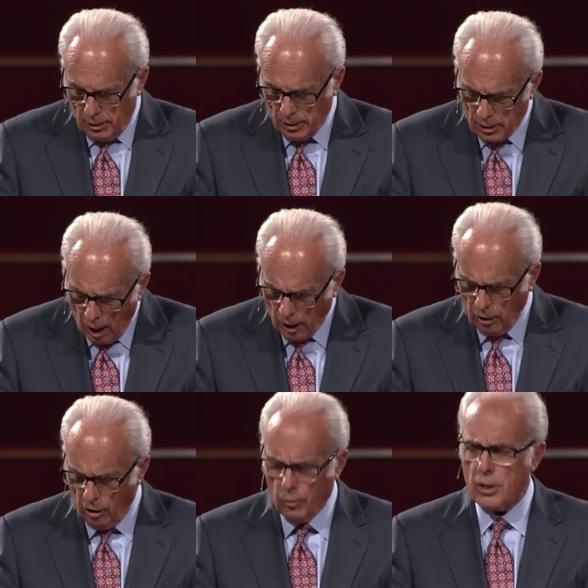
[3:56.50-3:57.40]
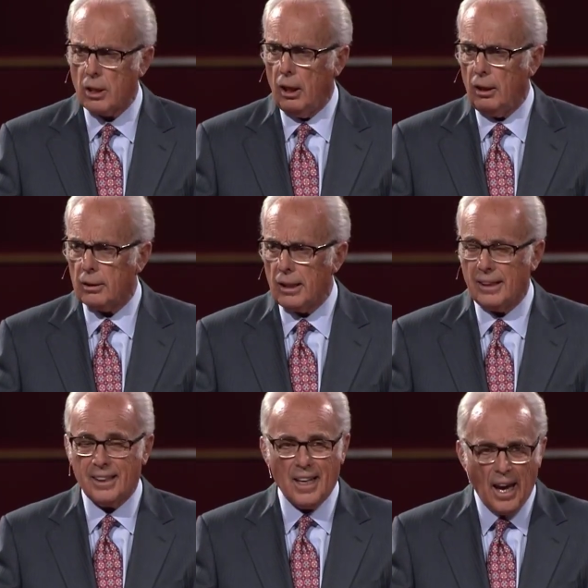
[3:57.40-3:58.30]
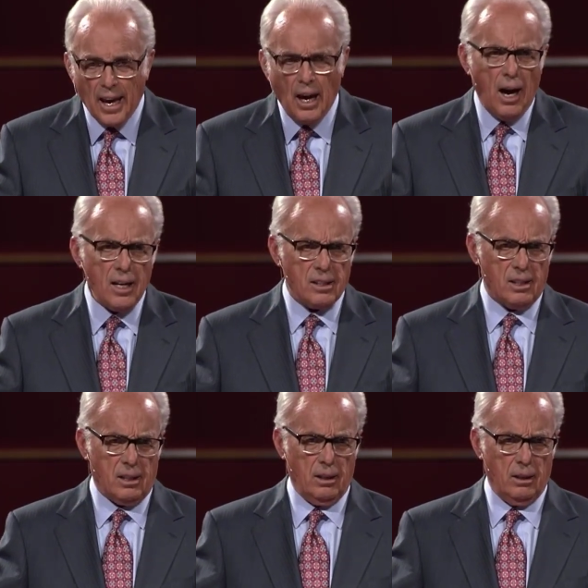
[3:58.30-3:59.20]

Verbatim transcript: is not going to result in chaos